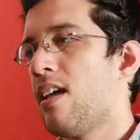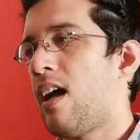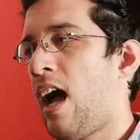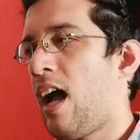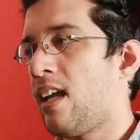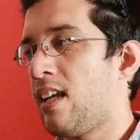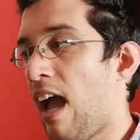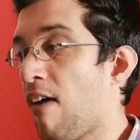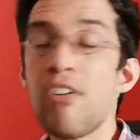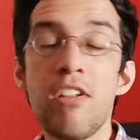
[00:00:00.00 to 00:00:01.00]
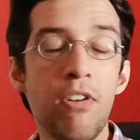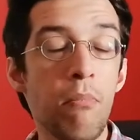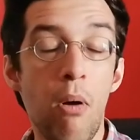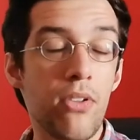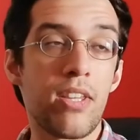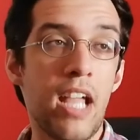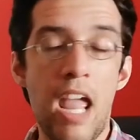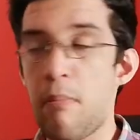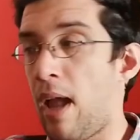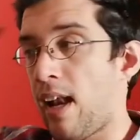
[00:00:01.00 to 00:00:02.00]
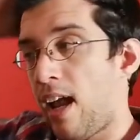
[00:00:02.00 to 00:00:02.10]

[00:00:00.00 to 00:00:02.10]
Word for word: I haven't even bought the game yet.